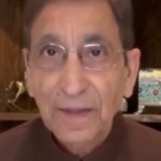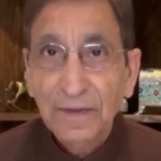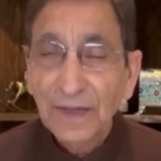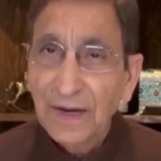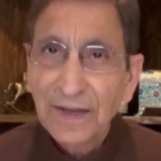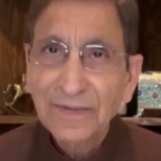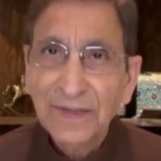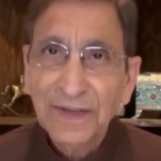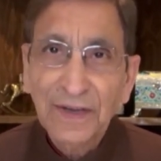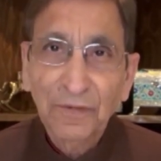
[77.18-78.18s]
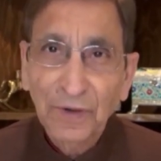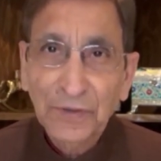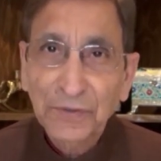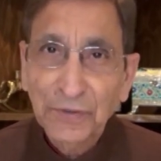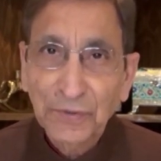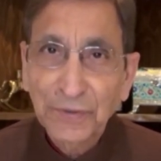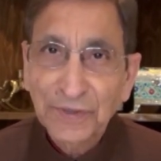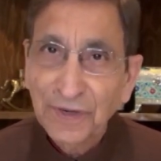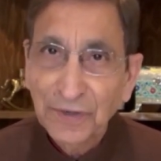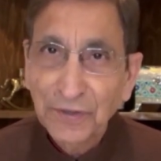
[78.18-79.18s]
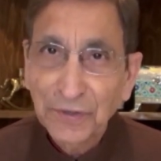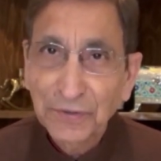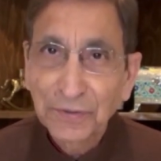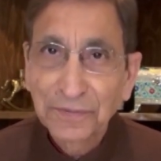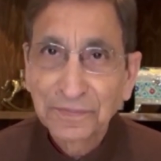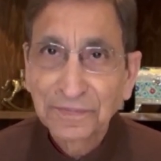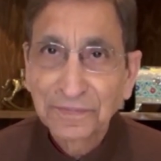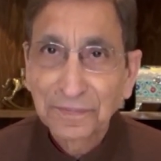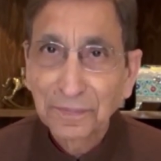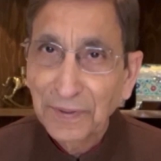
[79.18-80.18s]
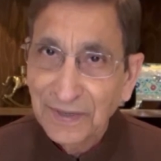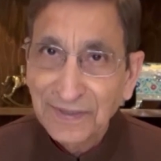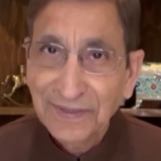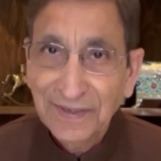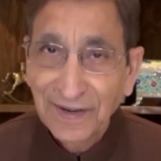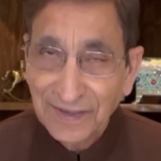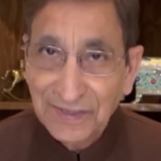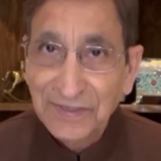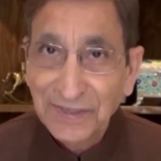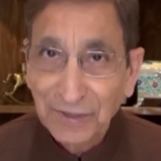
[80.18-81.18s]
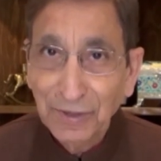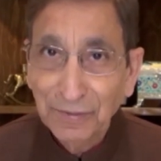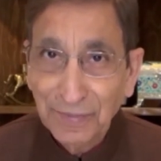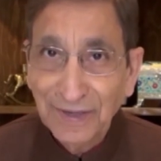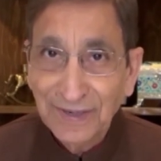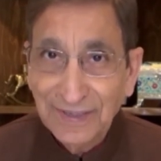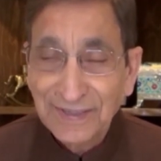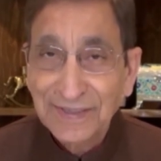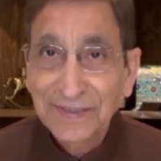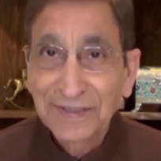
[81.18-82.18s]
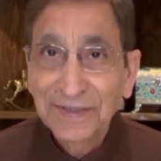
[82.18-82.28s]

The last thing I want to do is hurt you, but it is still on my list.